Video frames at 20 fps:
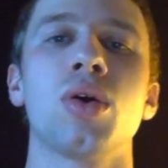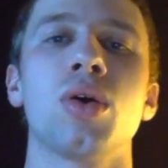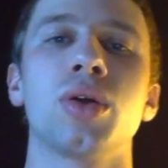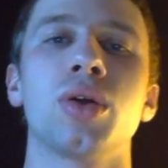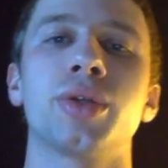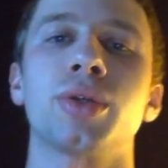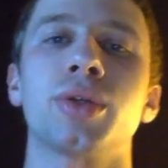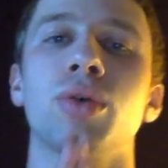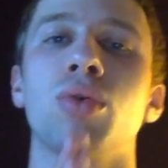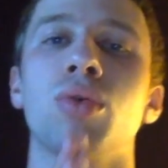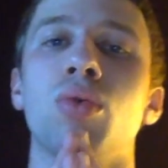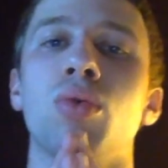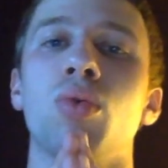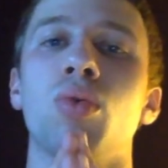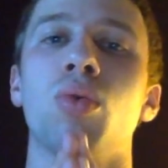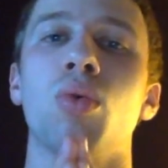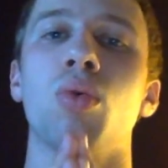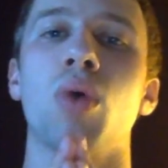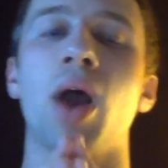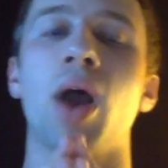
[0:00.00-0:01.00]
So
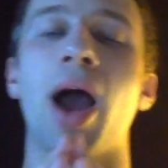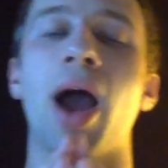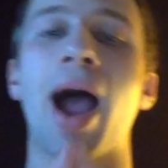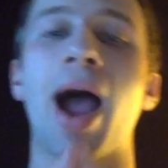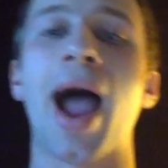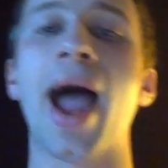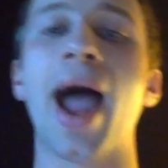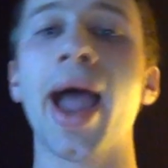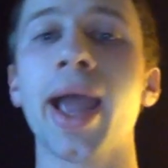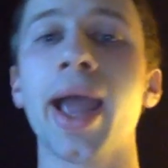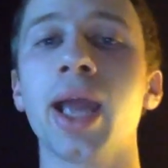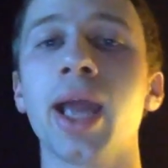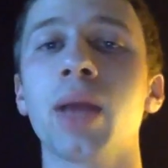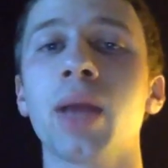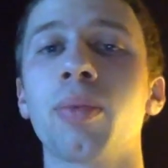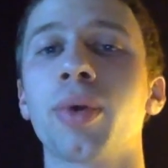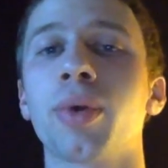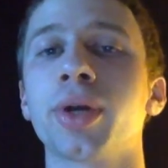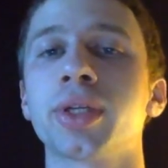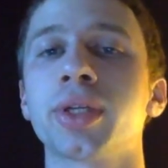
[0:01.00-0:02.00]
I
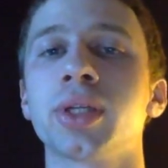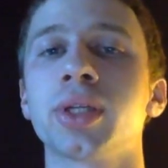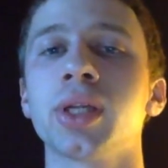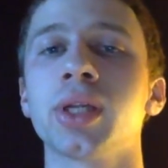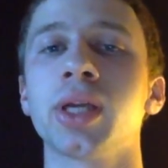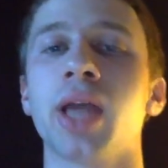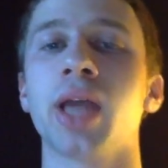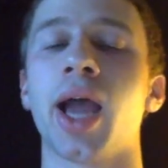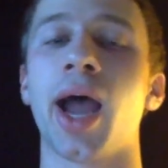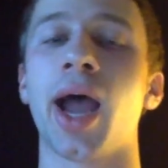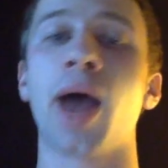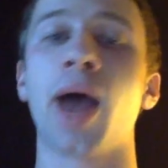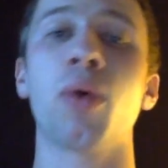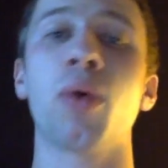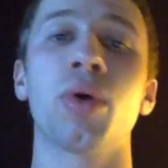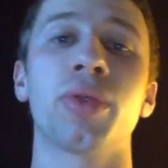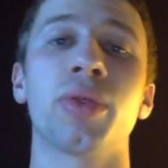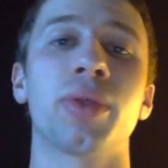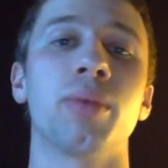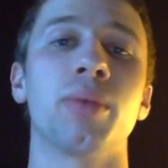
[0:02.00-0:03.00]
personally, I
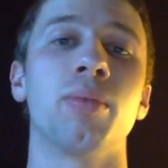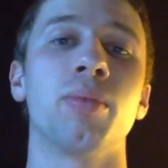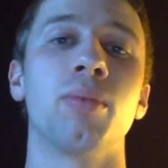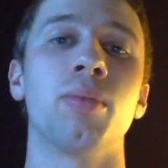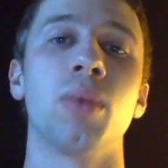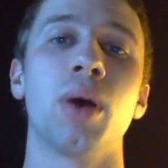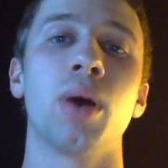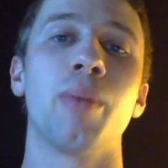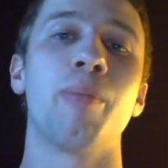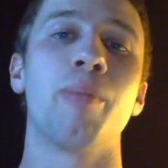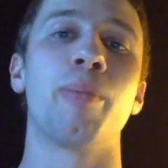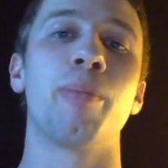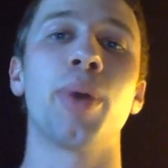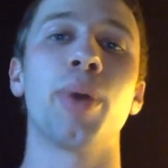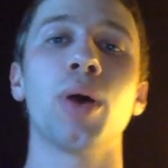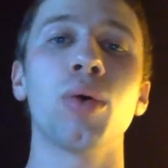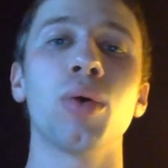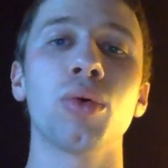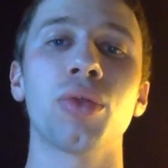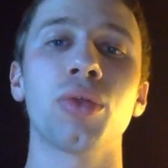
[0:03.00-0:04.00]
want them
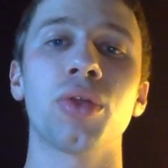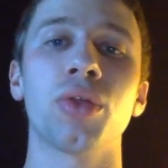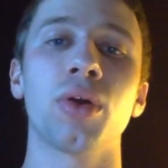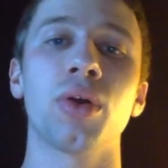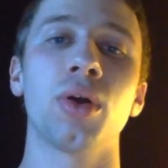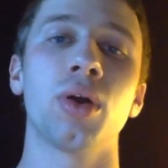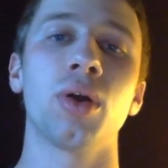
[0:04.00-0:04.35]
both,